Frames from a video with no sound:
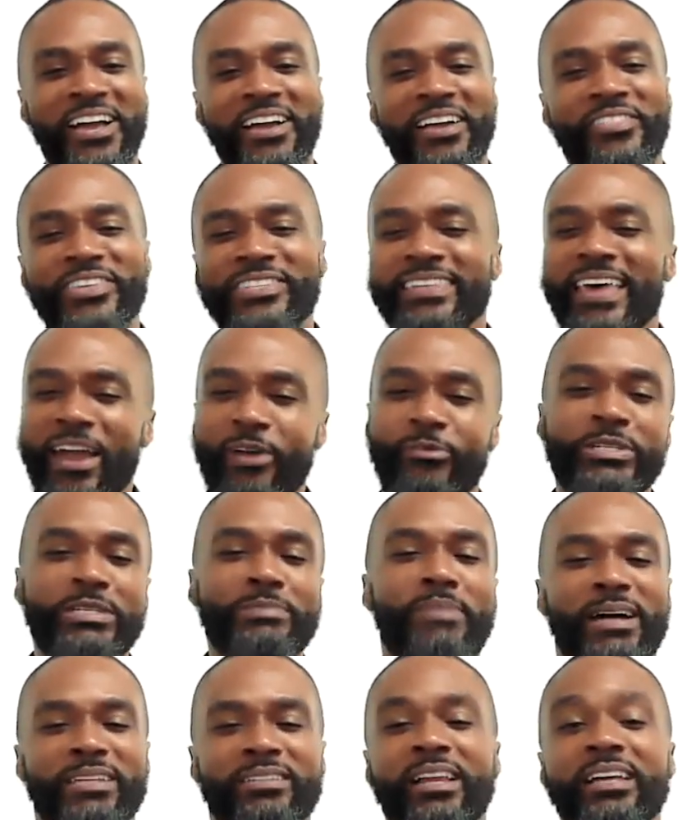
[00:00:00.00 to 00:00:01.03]
this equity
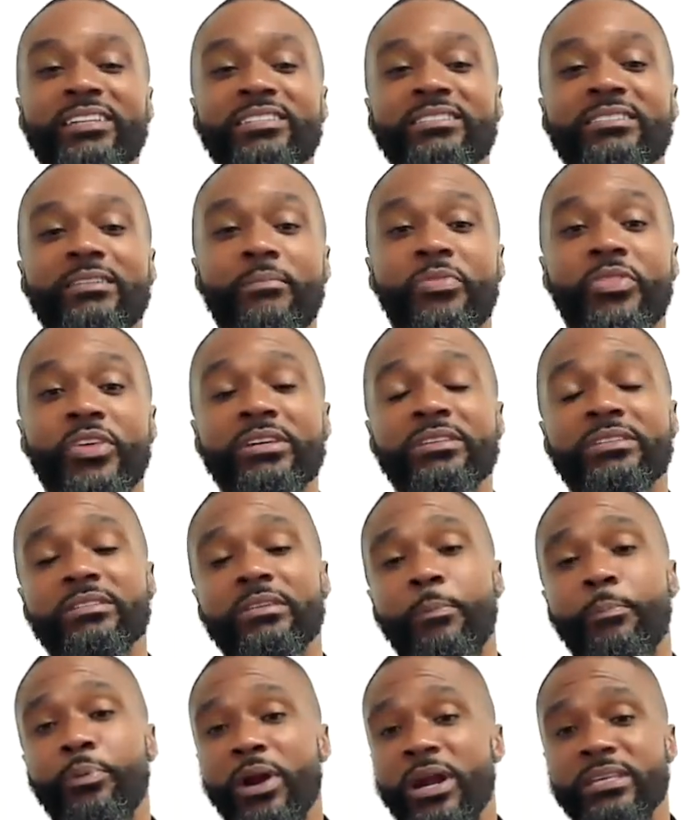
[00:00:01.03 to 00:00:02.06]
battle, and something
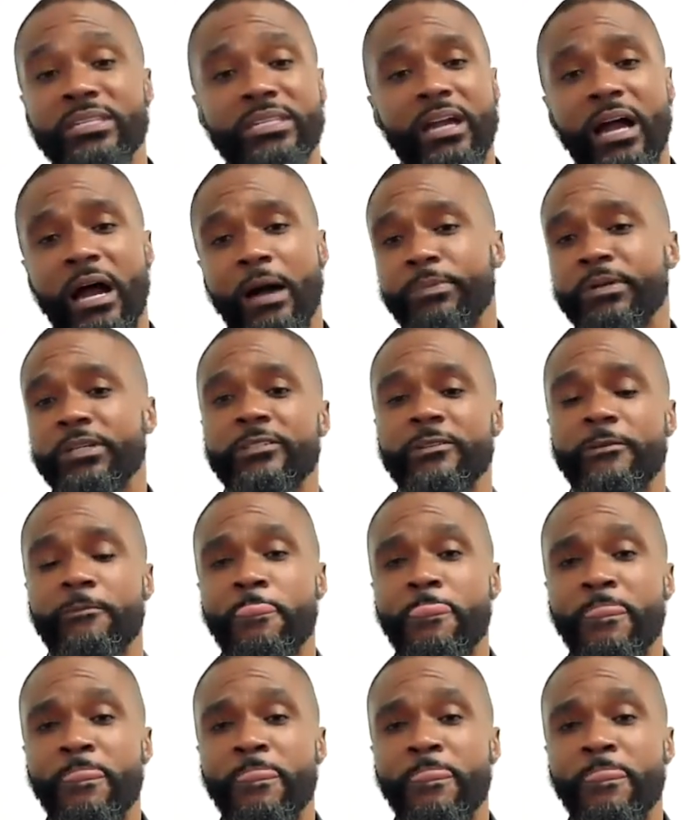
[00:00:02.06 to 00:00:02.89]
surprising happened.